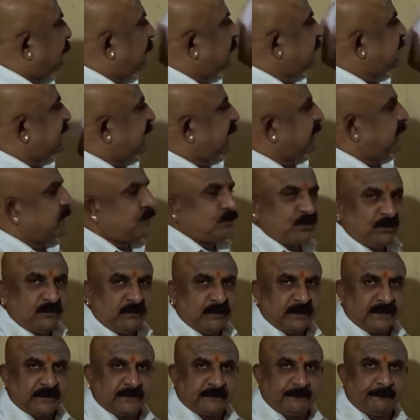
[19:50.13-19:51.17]
One chart is
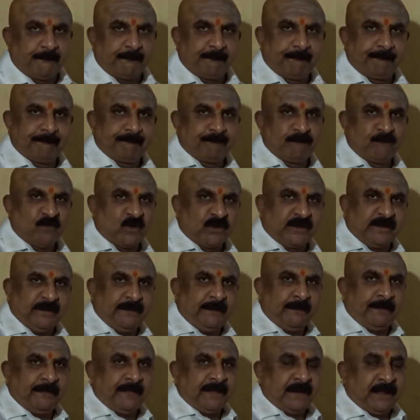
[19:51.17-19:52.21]
over.
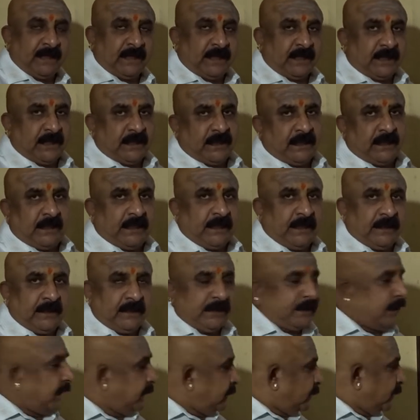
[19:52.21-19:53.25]
Okay?
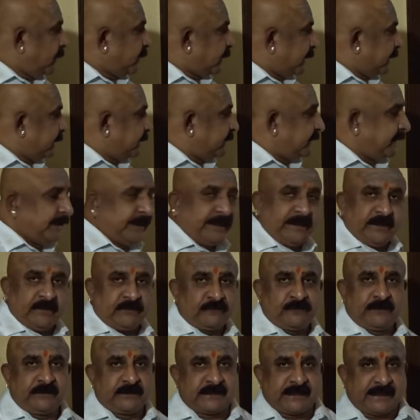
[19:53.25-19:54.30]
I'll not write the date
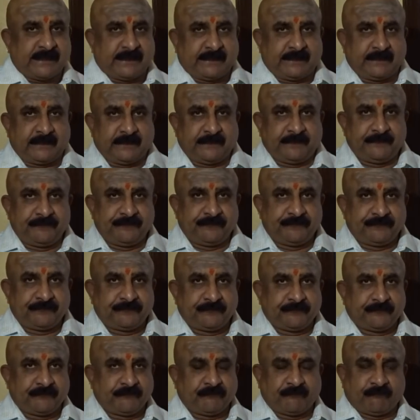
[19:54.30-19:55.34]
of the chart.
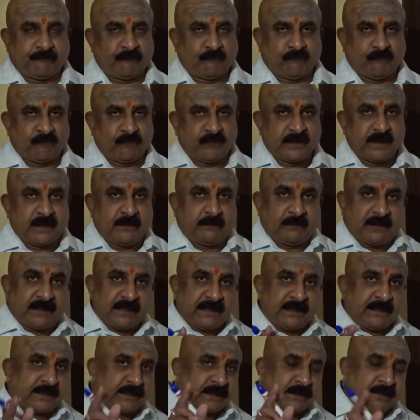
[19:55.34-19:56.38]

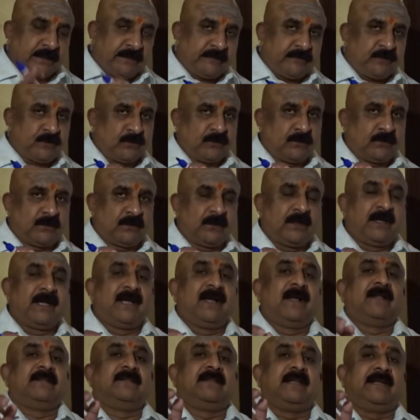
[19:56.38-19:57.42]
But I'll give you
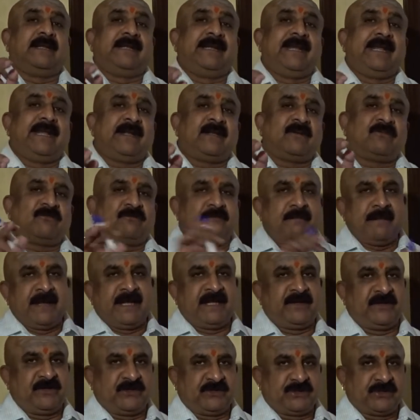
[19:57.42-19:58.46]
the date of
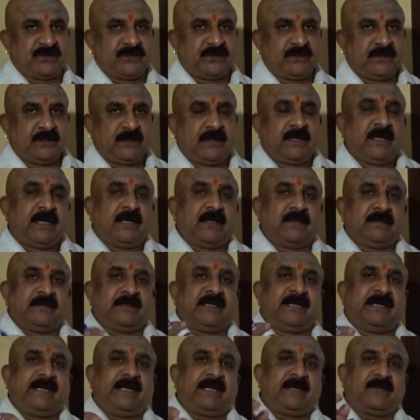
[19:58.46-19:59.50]
marriage,
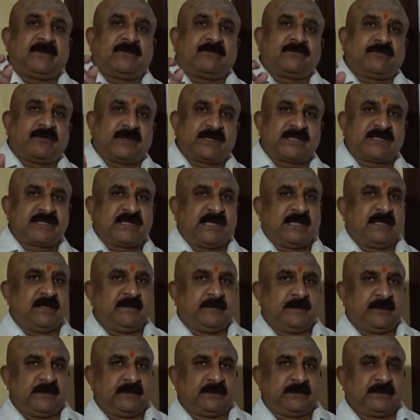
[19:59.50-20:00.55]
the date of first
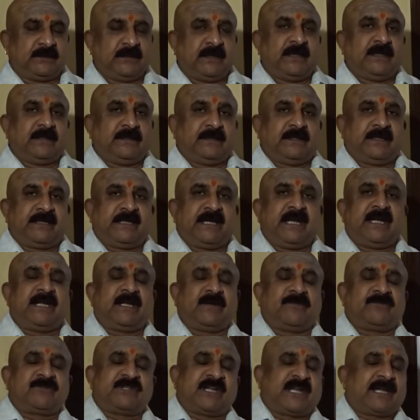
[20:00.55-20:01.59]
childbirth, the
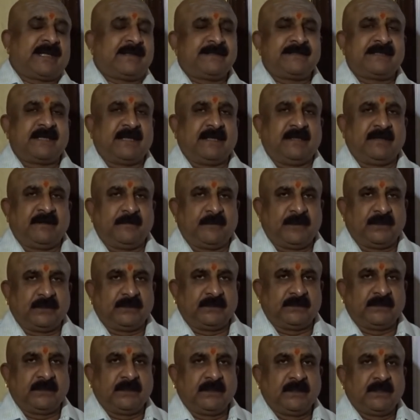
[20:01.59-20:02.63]
date of second
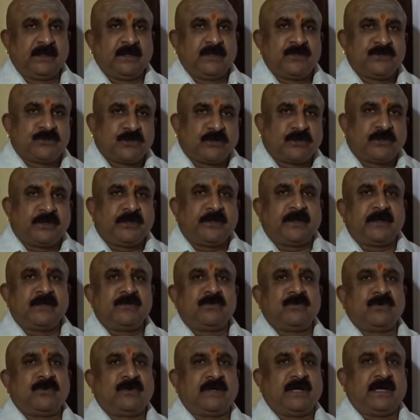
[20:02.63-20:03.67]
childbirth, so that you
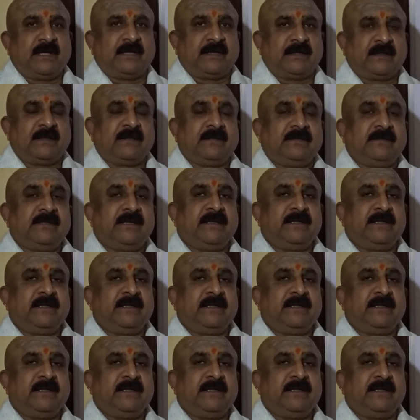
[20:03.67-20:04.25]
can correlate.